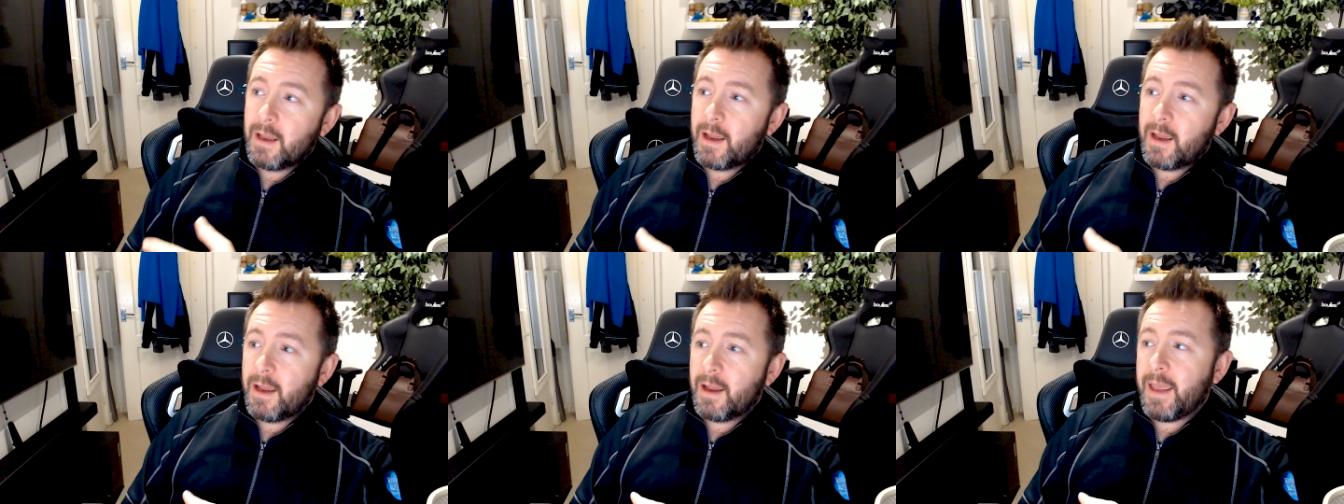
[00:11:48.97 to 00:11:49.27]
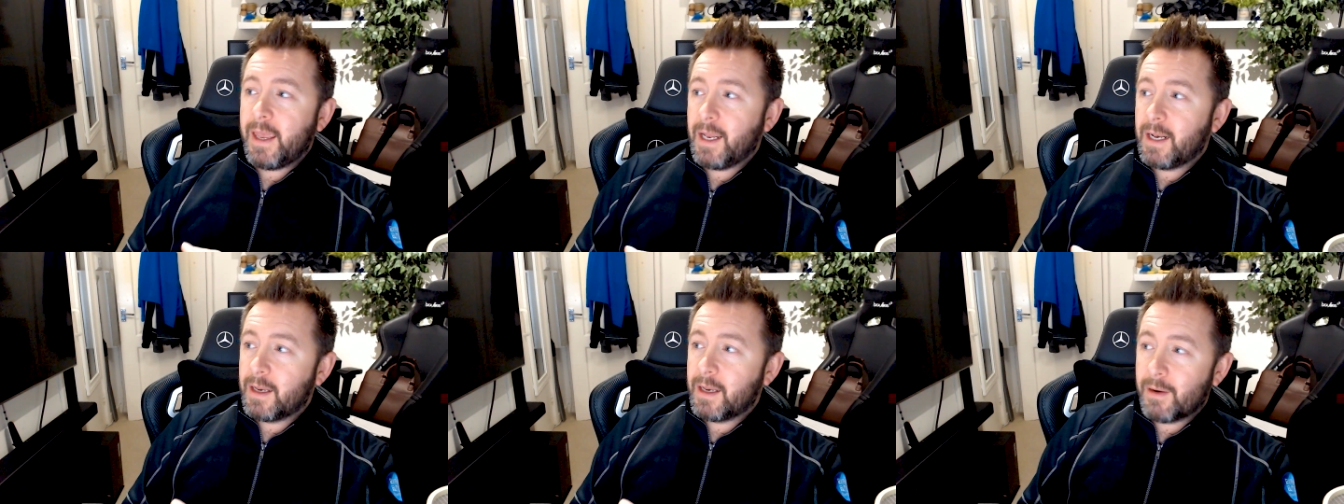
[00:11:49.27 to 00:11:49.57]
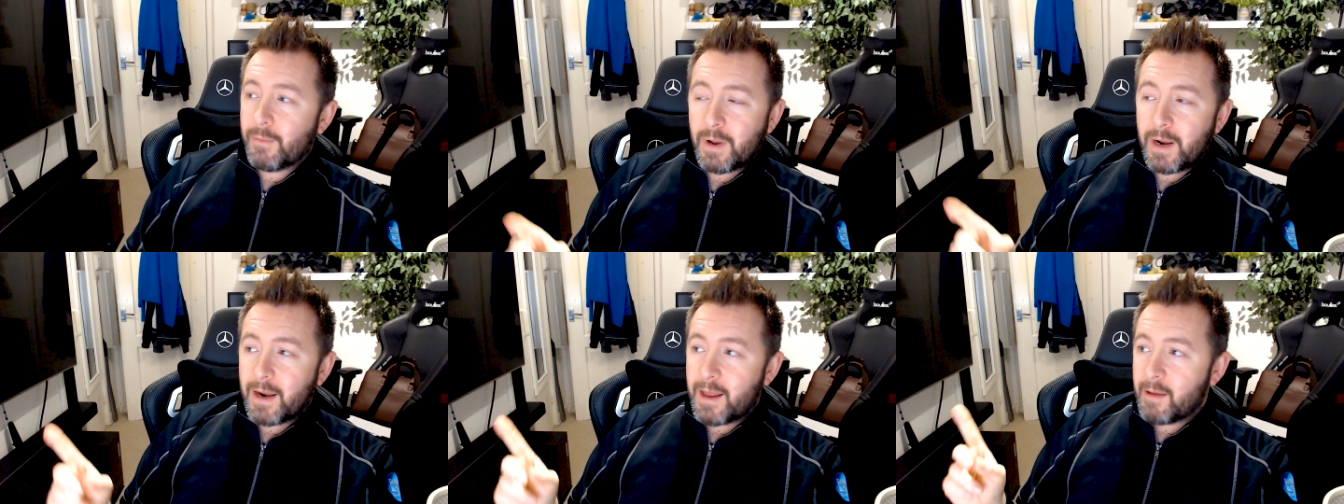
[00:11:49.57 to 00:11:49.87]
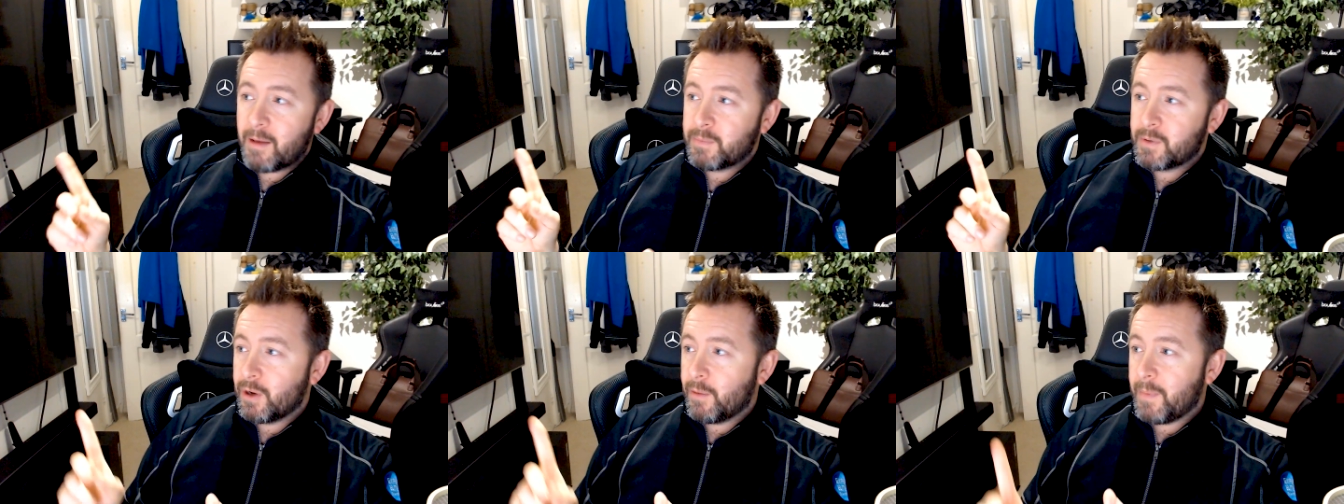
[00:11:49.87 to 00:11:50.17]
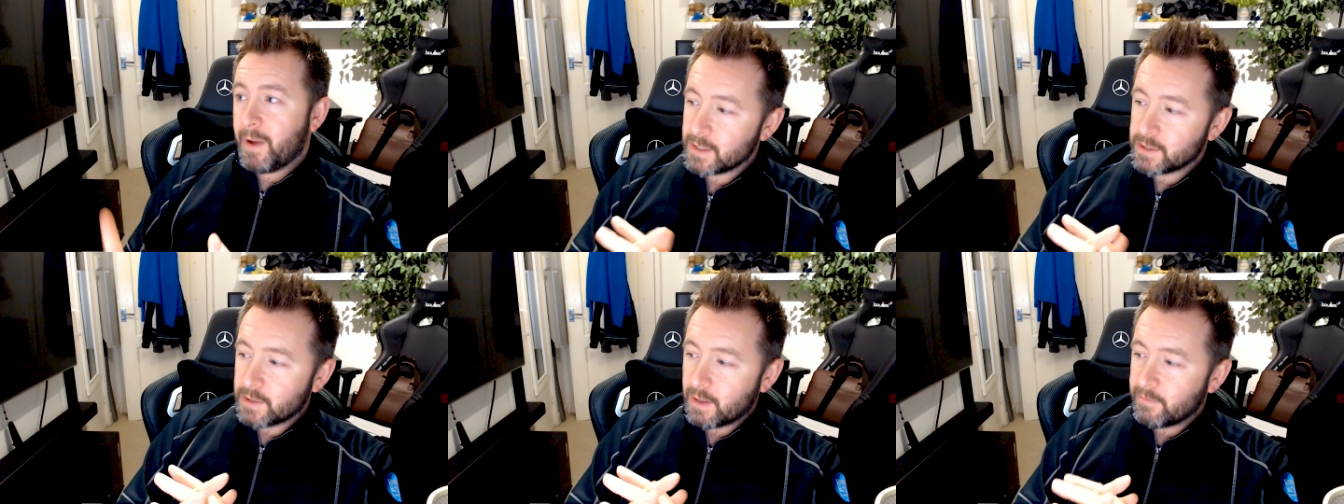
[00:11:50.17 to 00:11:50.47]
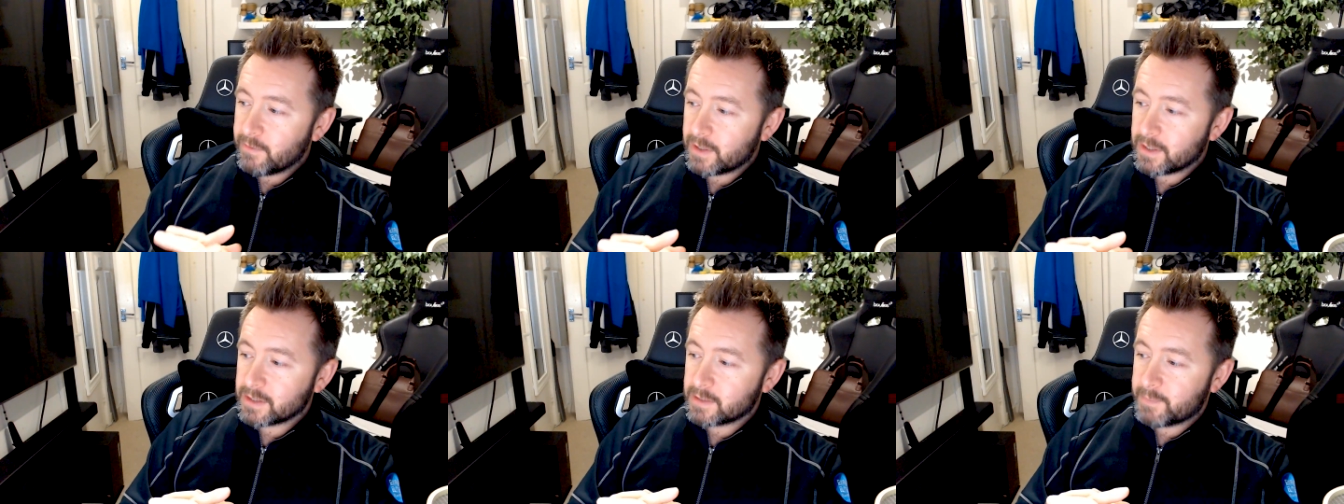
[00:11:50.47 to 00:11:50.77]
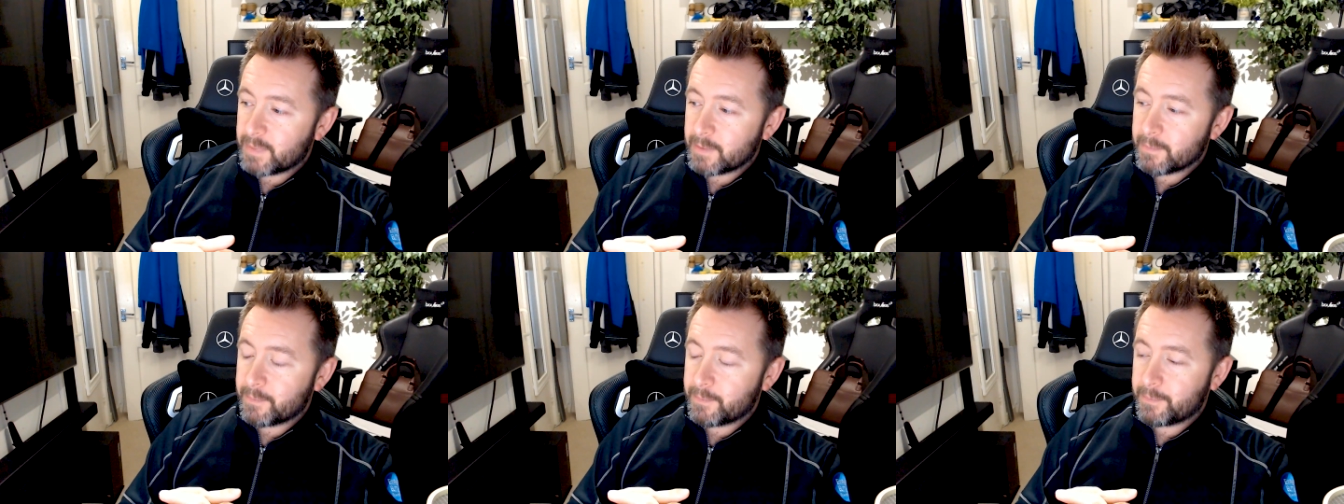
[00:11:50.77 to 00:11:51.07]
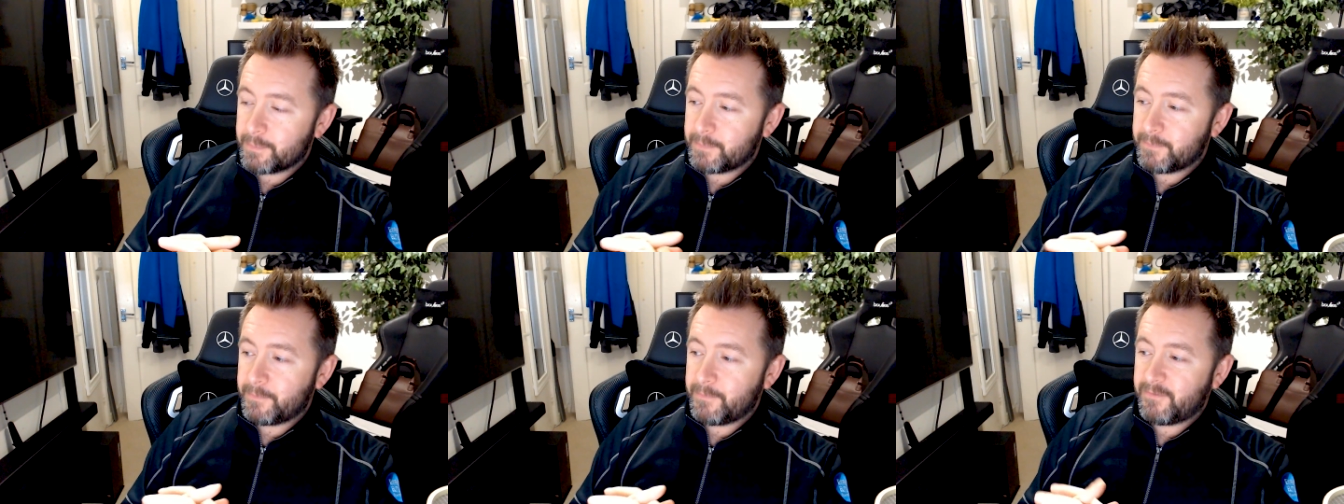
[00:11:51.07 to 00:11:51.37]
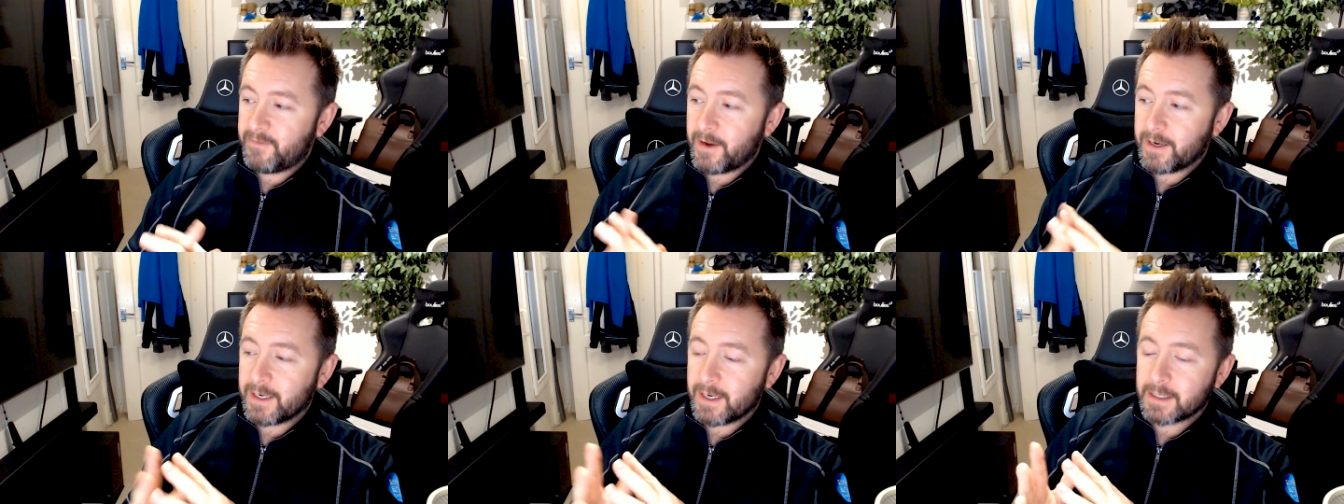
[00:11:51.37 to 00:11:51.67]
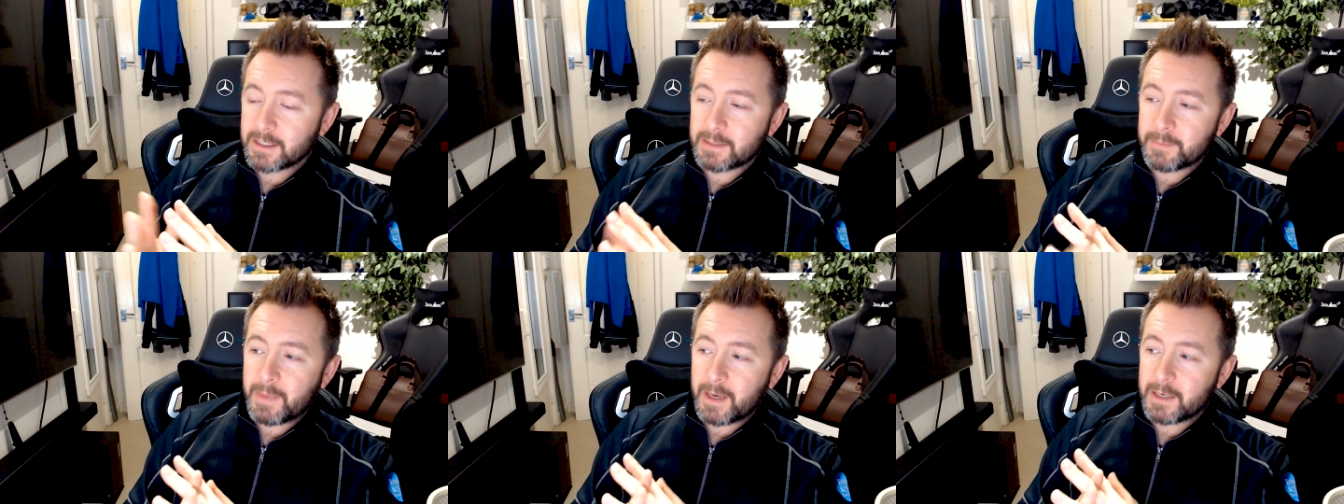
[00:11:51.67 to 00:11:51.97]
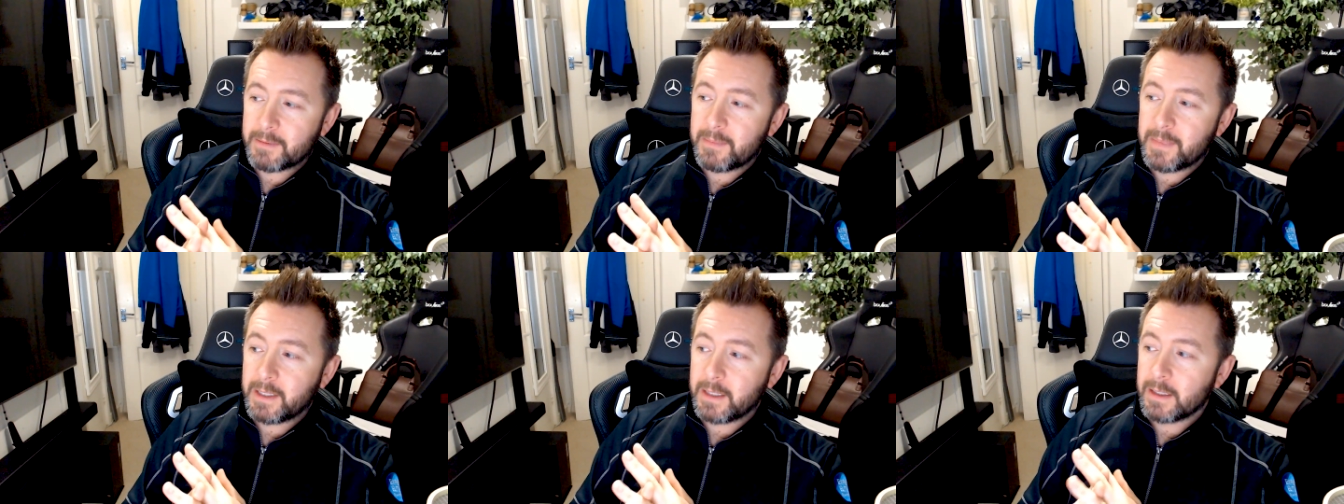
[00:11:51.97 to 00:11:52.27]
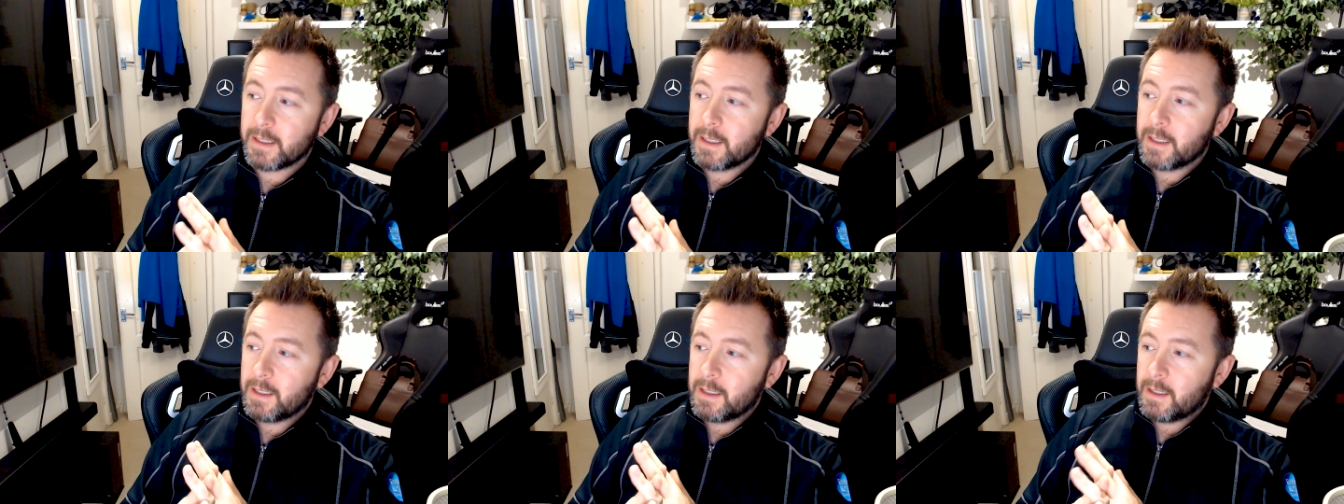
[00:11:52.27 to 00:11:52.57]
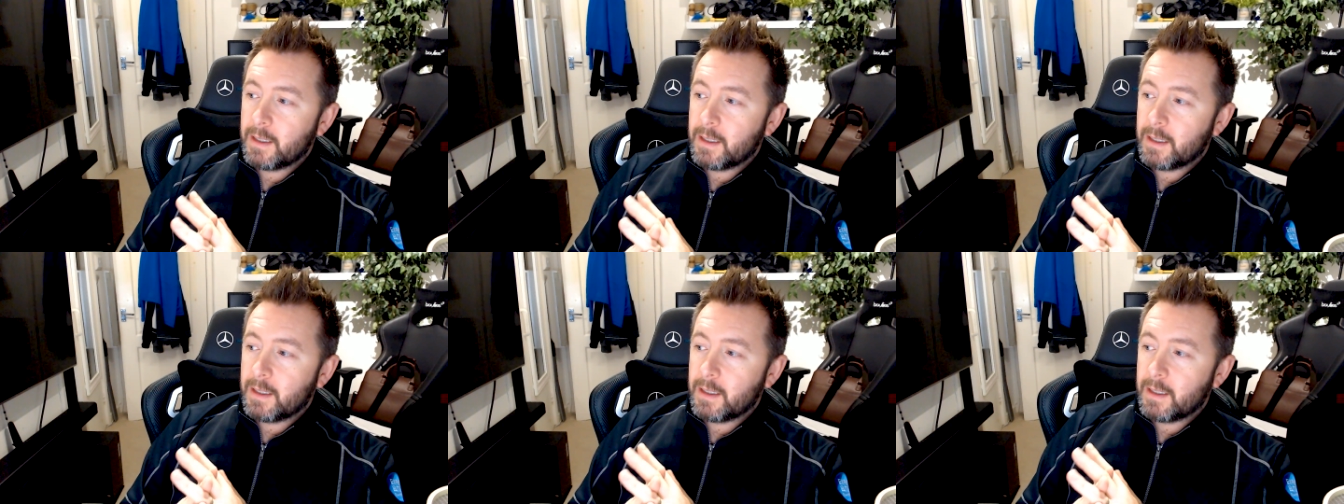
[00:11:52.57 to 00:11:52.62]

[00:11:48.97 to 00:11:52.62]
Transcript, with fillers: Alienware laptop. So everything's been financed by me,